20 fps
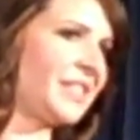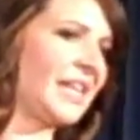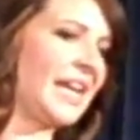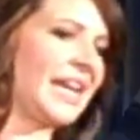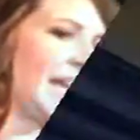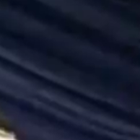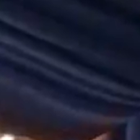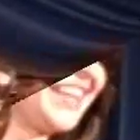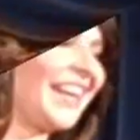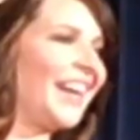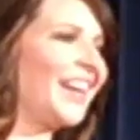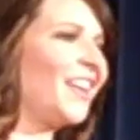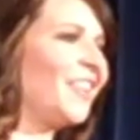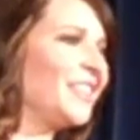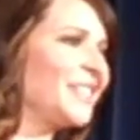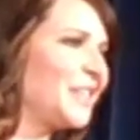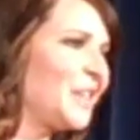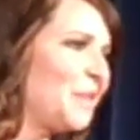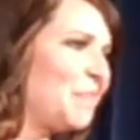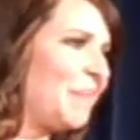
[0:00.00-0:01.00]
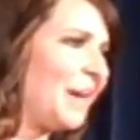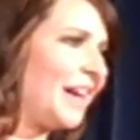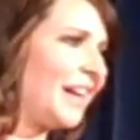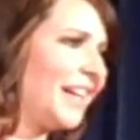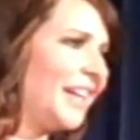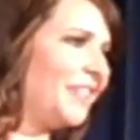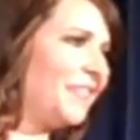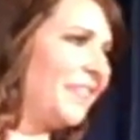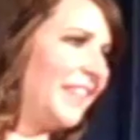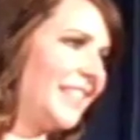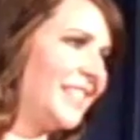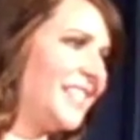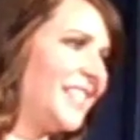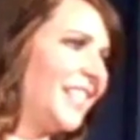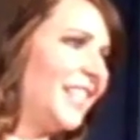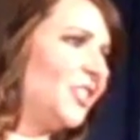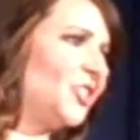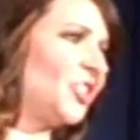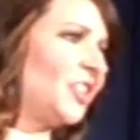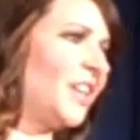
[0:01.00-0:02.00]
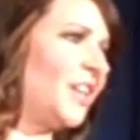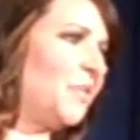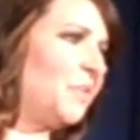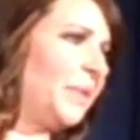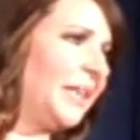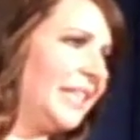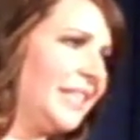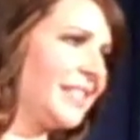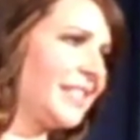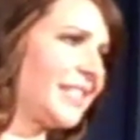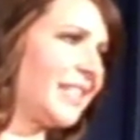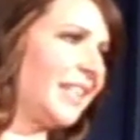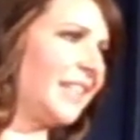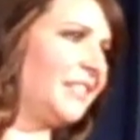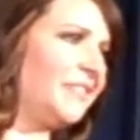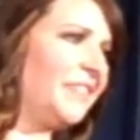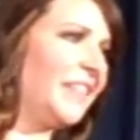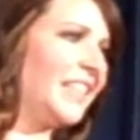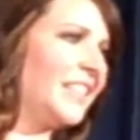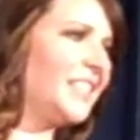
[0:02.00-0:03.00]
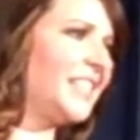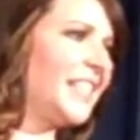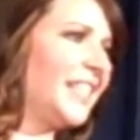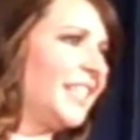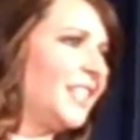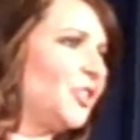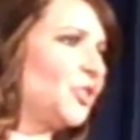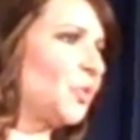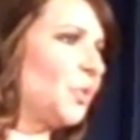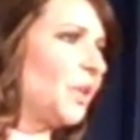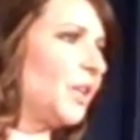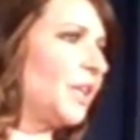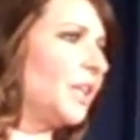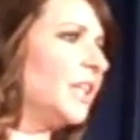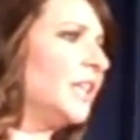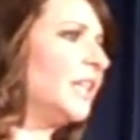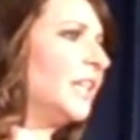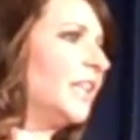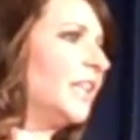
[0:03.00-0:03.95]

And then I also buy vintage, and I'll redesign vintage, or